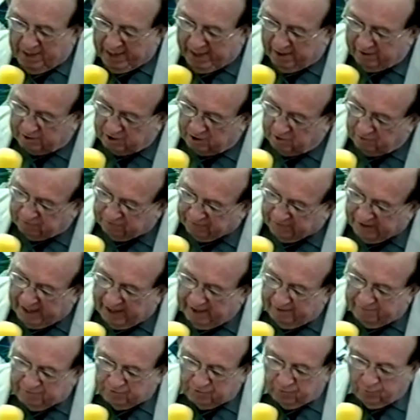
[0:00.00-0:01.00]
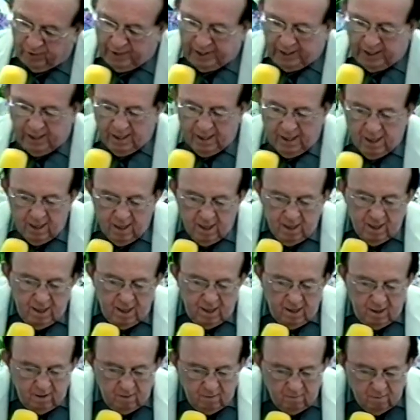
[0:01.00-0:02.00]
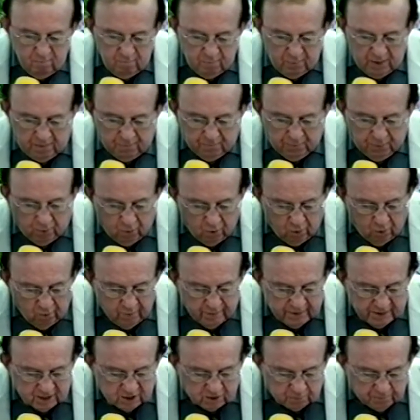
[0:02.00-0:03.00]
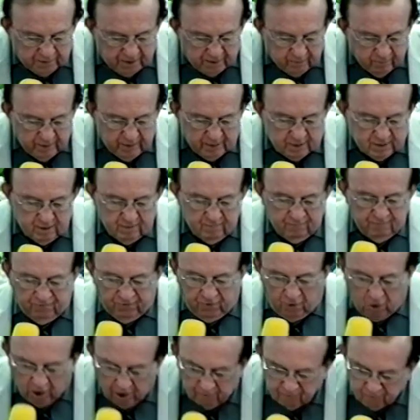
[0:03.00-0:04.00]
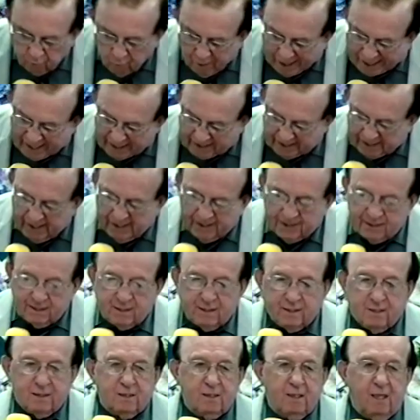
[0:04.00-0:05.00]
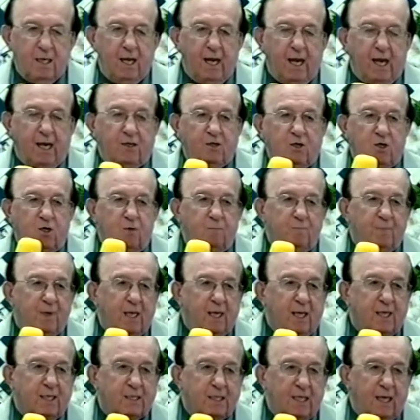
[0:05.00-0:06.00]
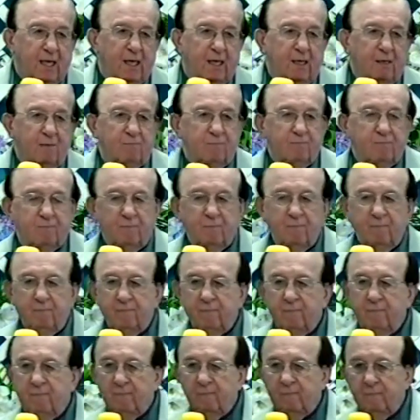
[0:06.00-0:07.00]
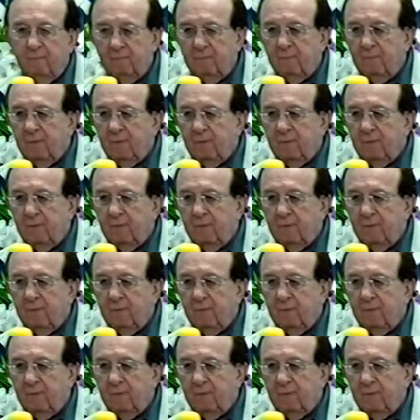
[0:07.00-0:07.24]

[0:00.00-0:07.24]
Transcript: God said in Matthew 5 3, Be poor in spirit, full of weakness and humility.